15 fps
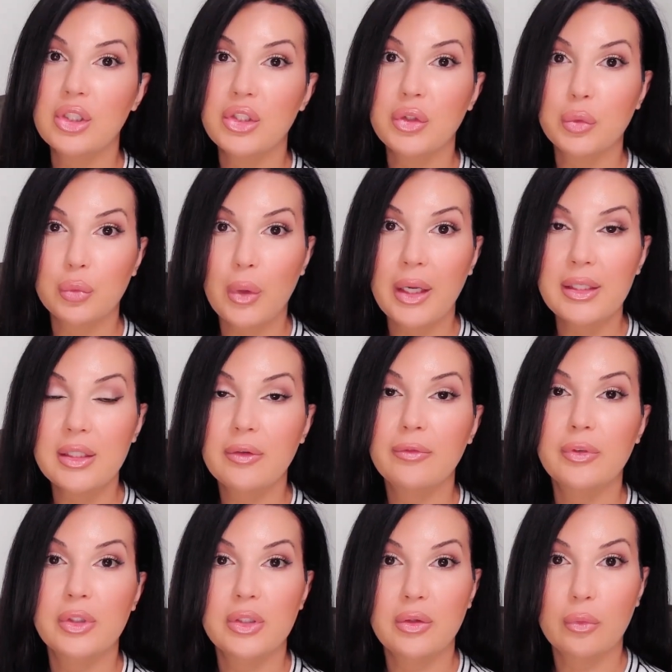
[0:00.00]
is great
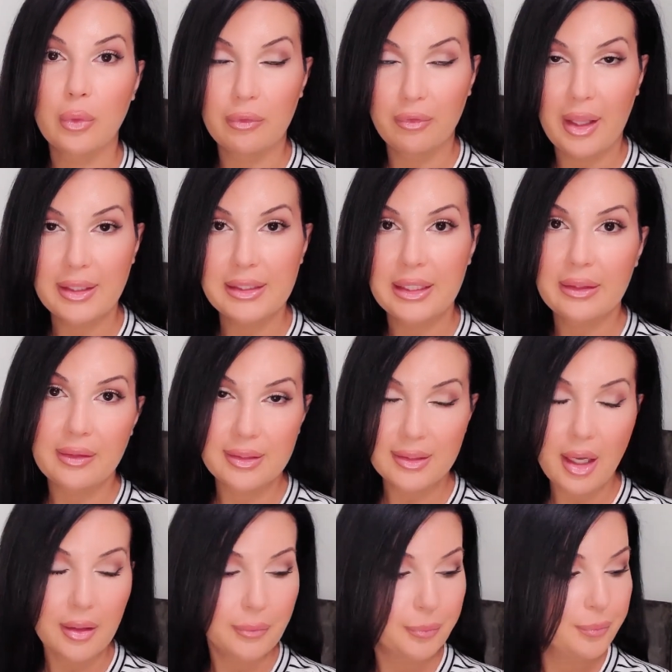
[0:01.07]
for reflecting the
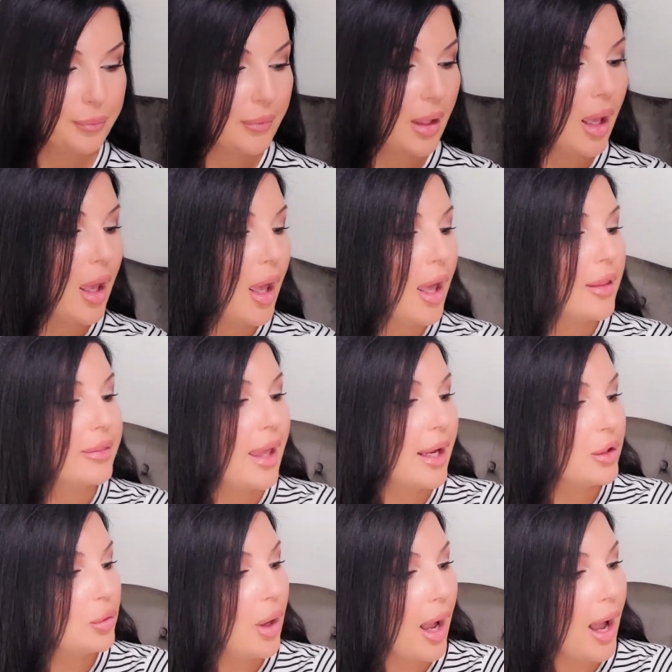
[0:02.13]
sun.
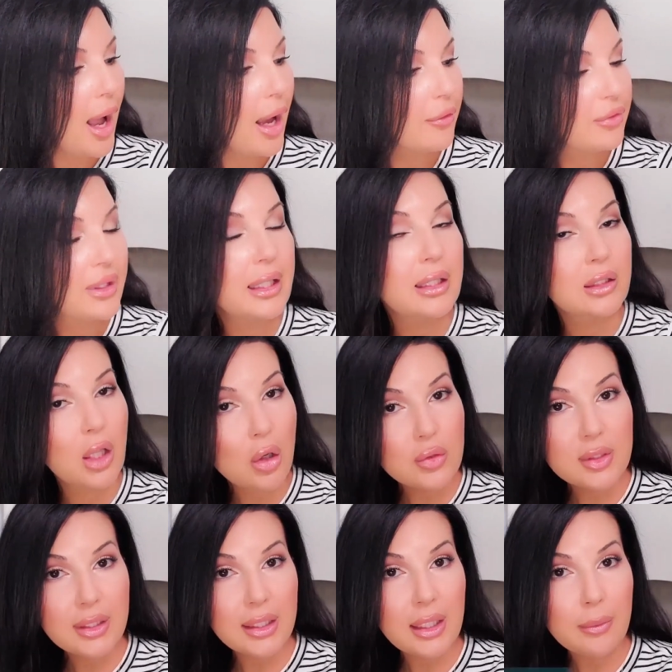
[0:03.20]
Then you have the Glow
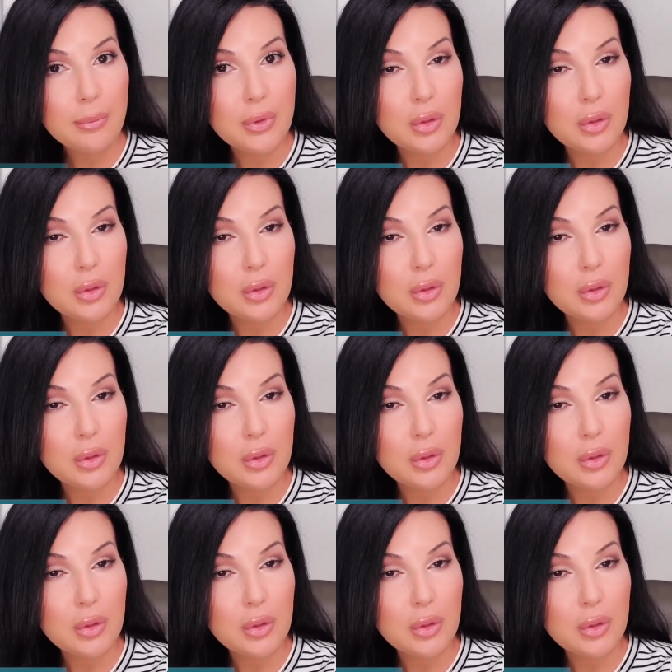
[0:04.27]
Skin and